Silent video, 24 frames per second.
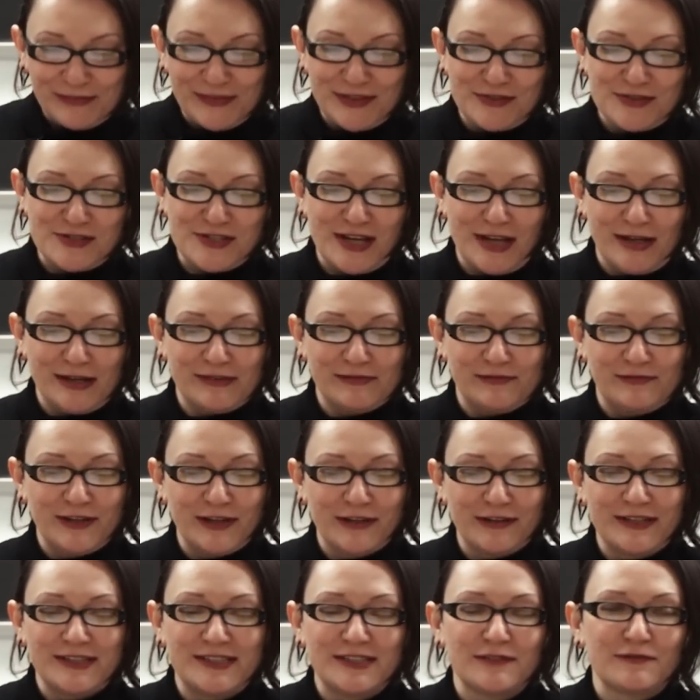There's a
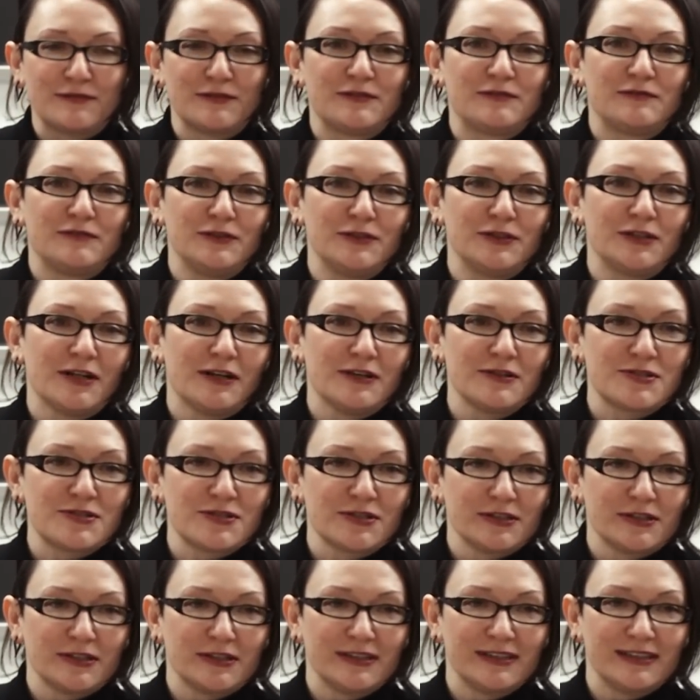very different food
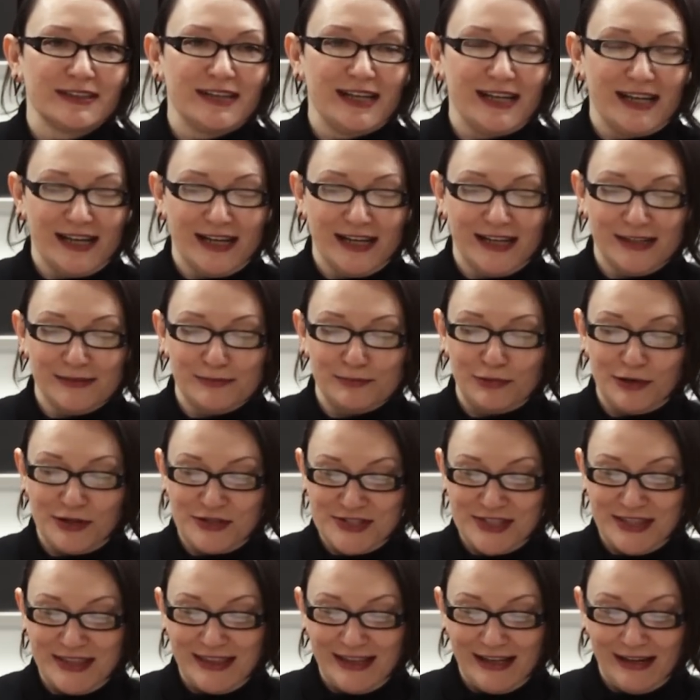culture
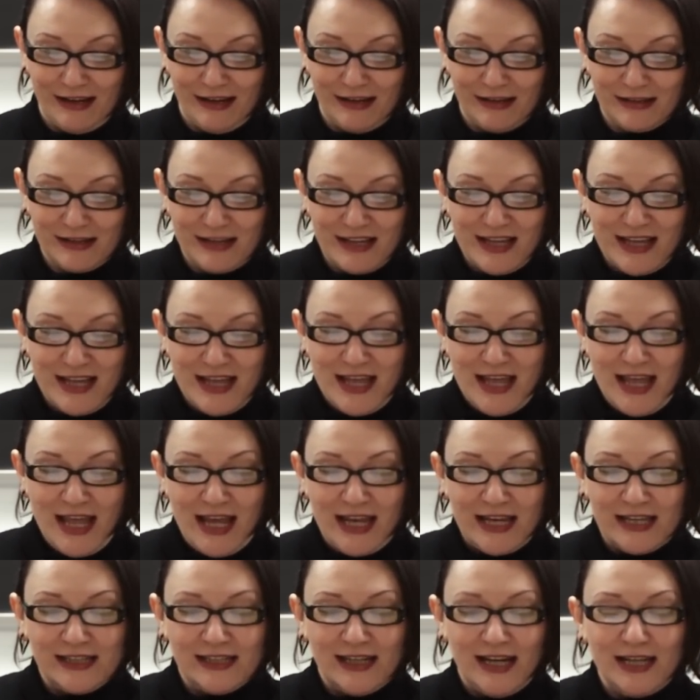present there.
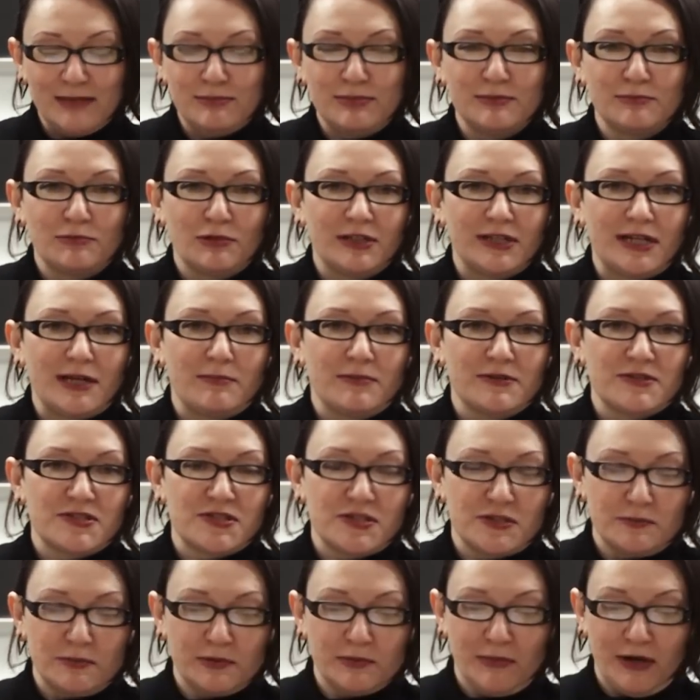And I'd been brought up on
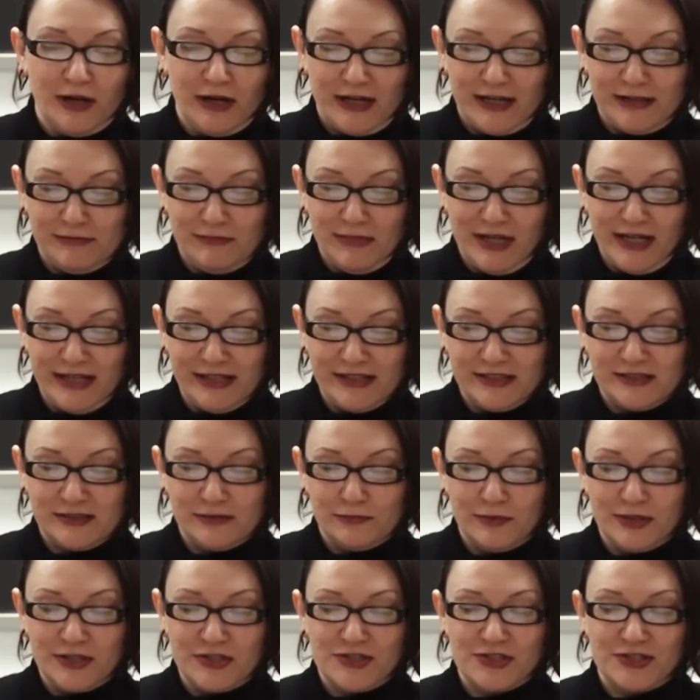supermarket meat,
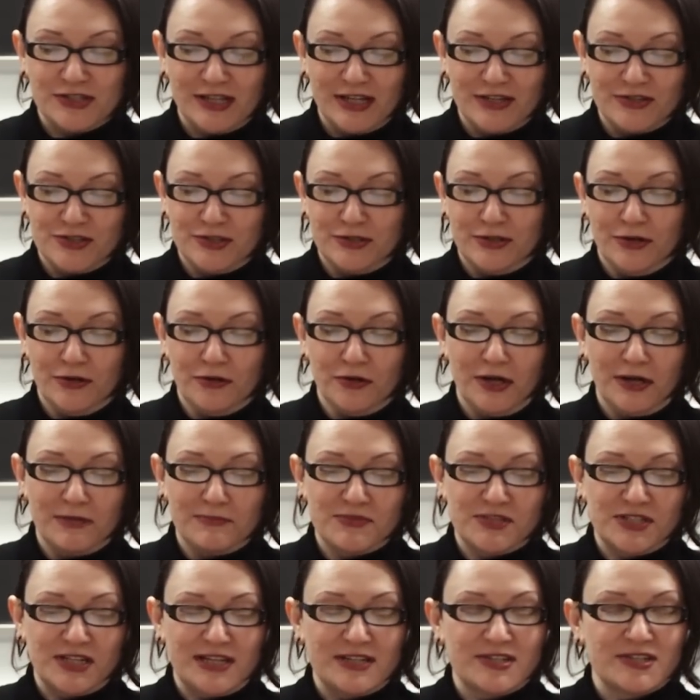which, as you know,
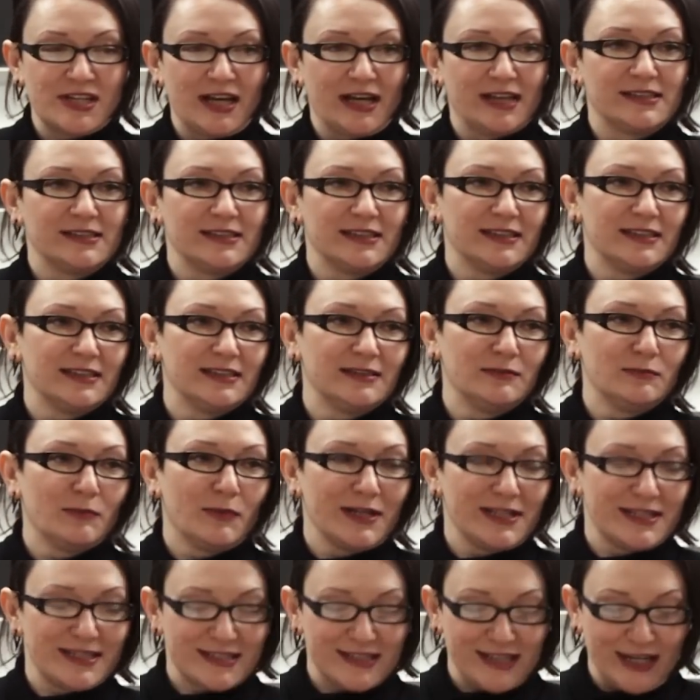comes dissected in
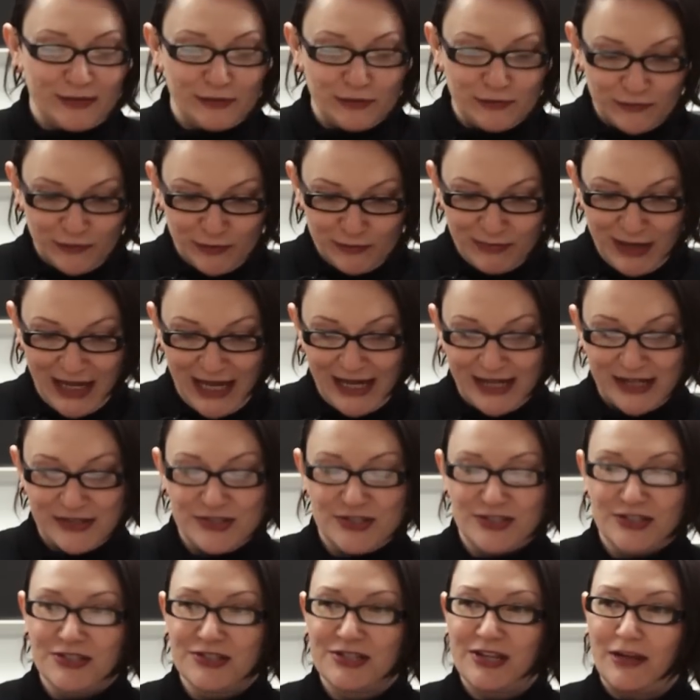white styrofoam
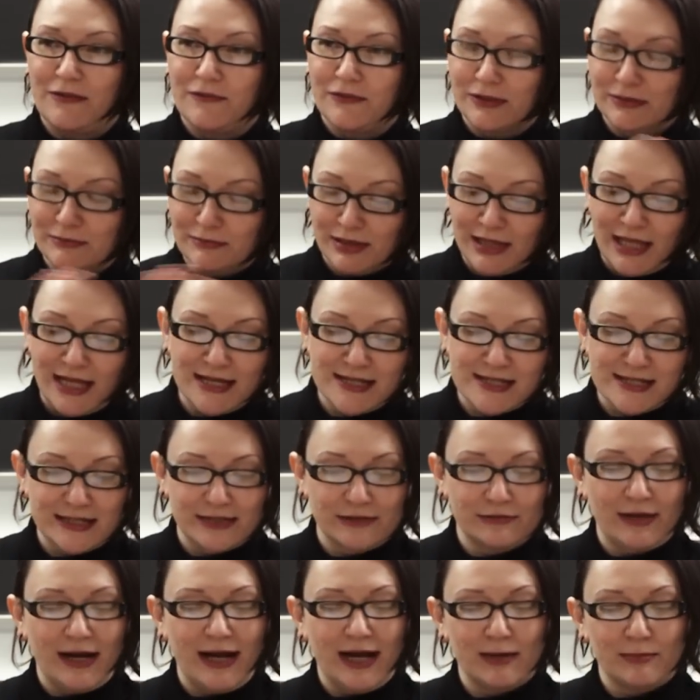packages covered in
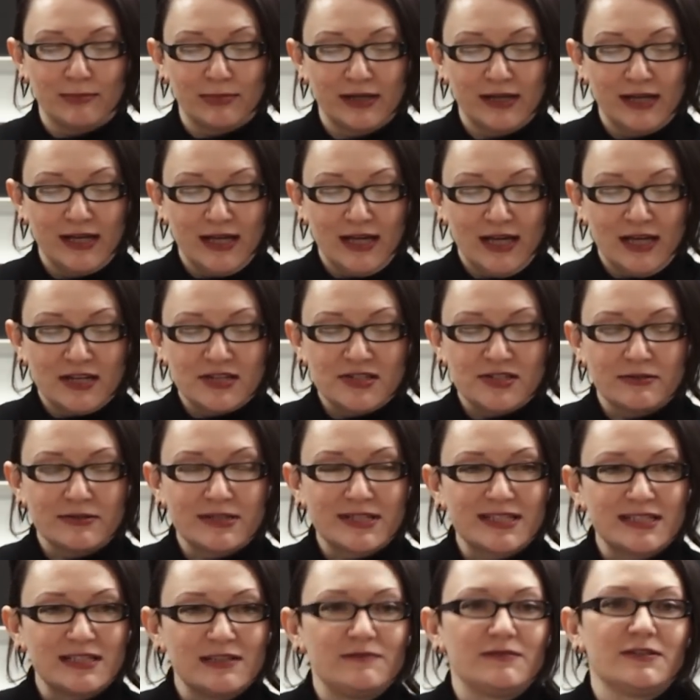plastic wrap. So
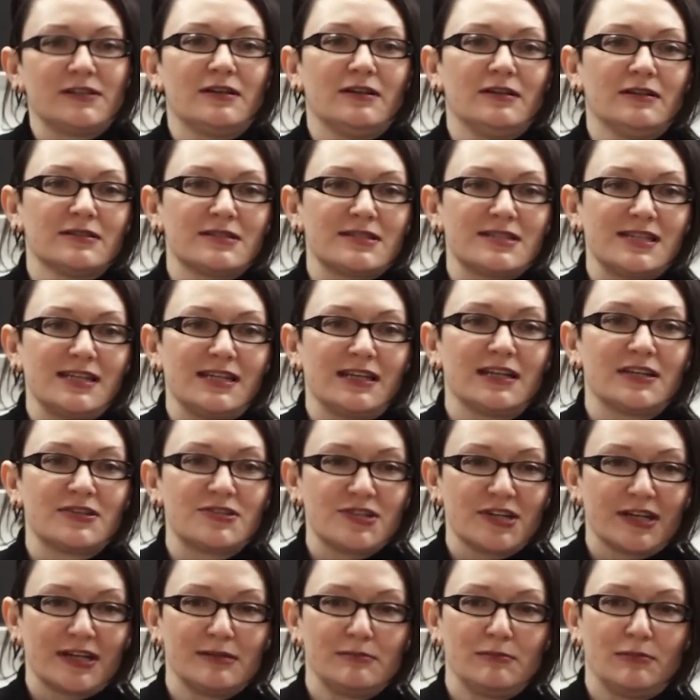it's difficult seeing a
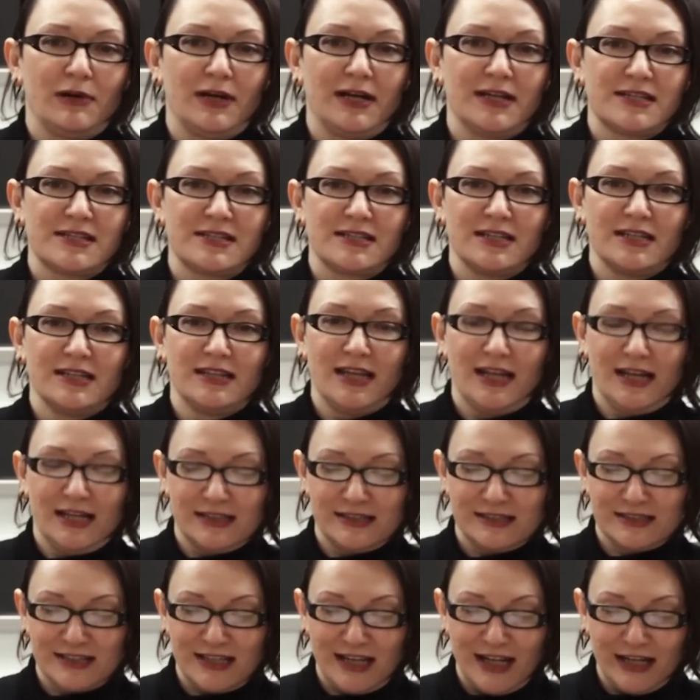chicken breast in
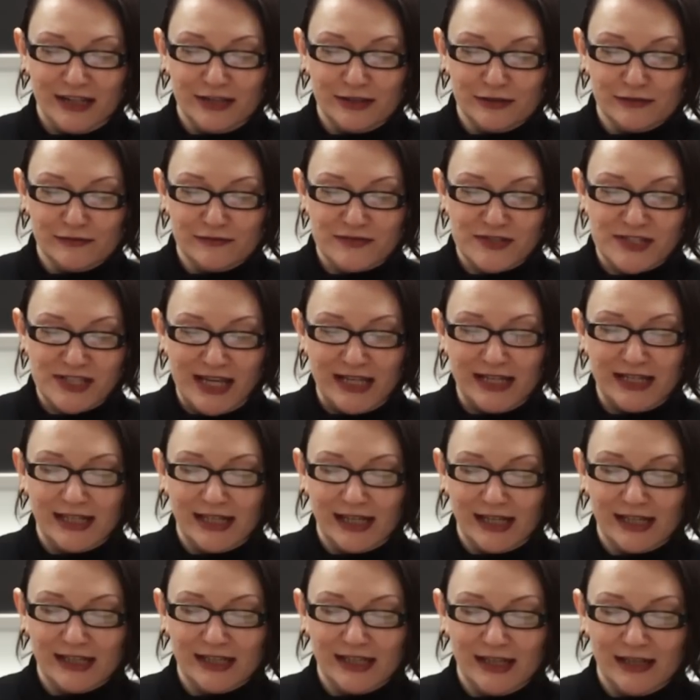that kind of
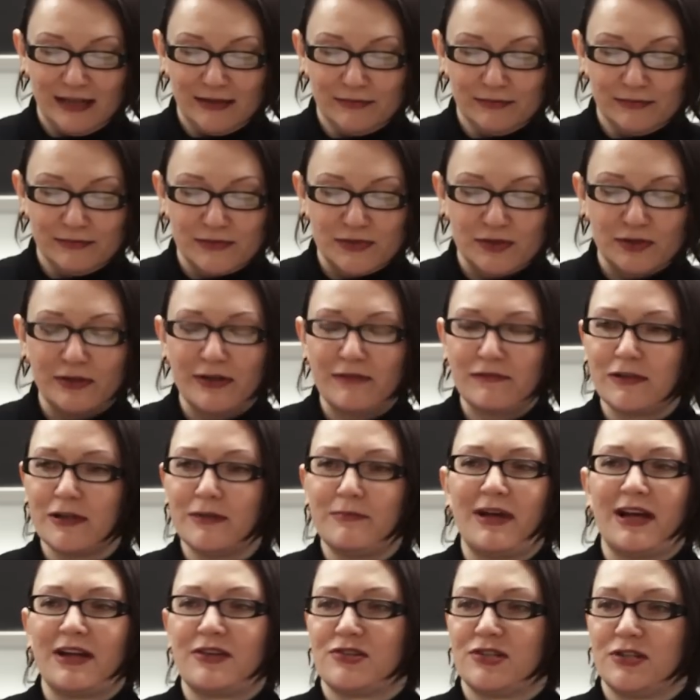setting to ever
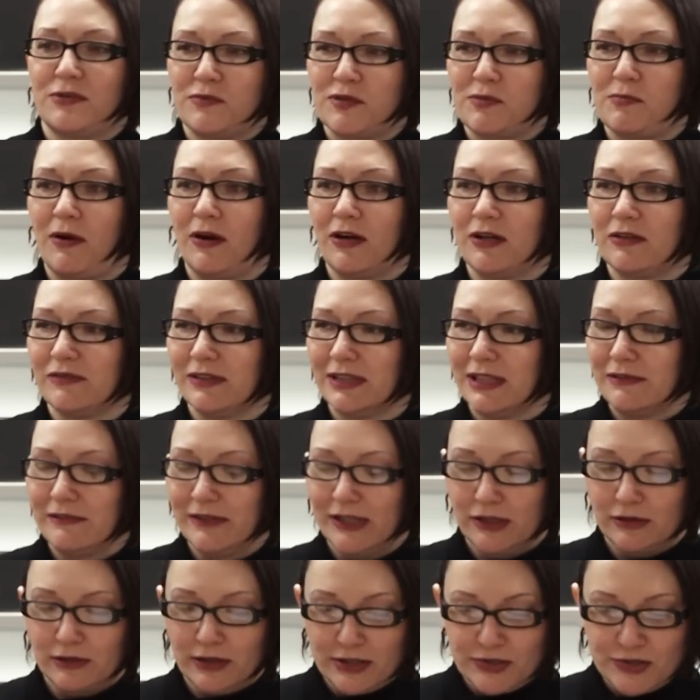imagine it was part of a
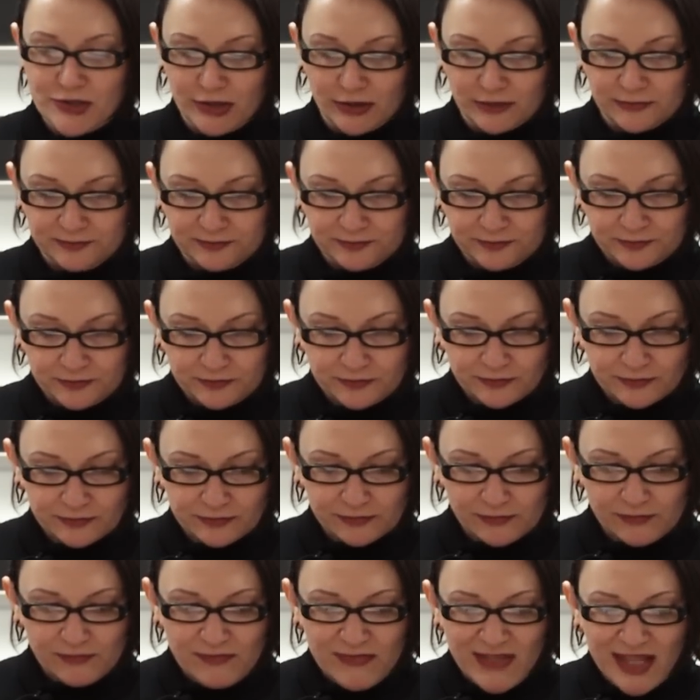living creature.
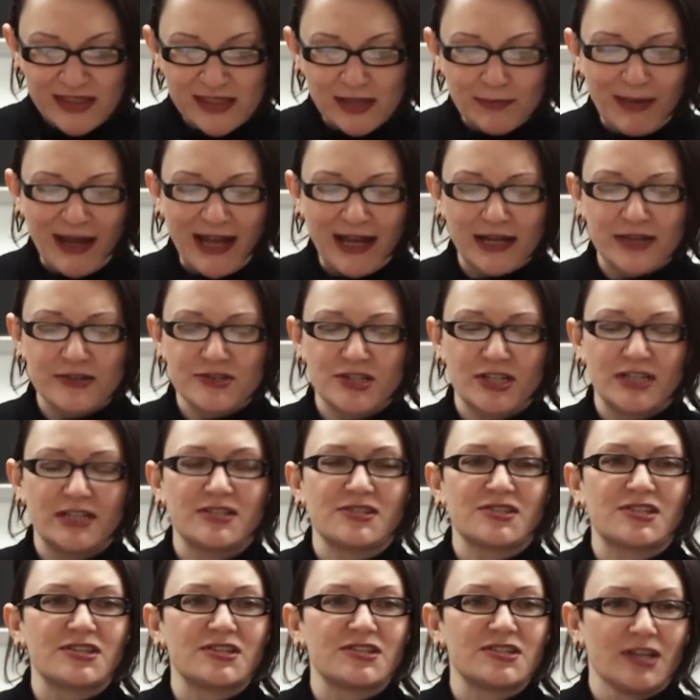The packaging
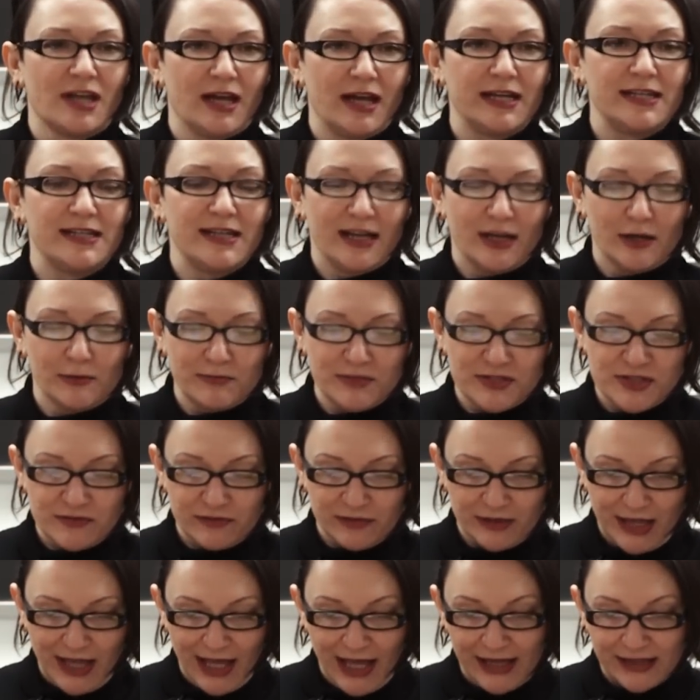is designed to help us
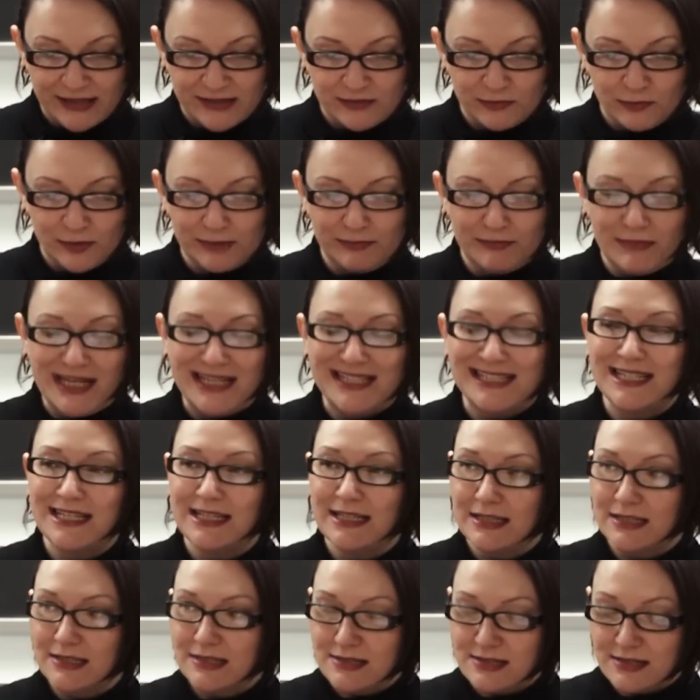forget what meat
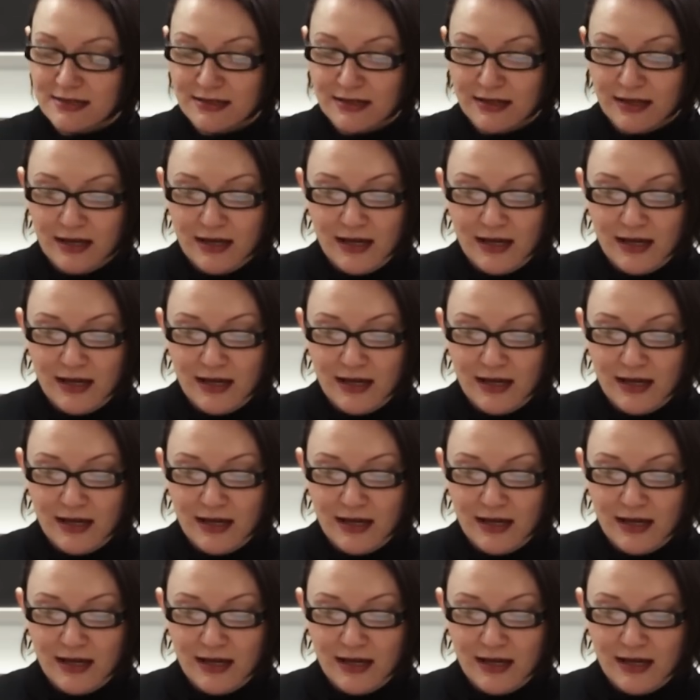is.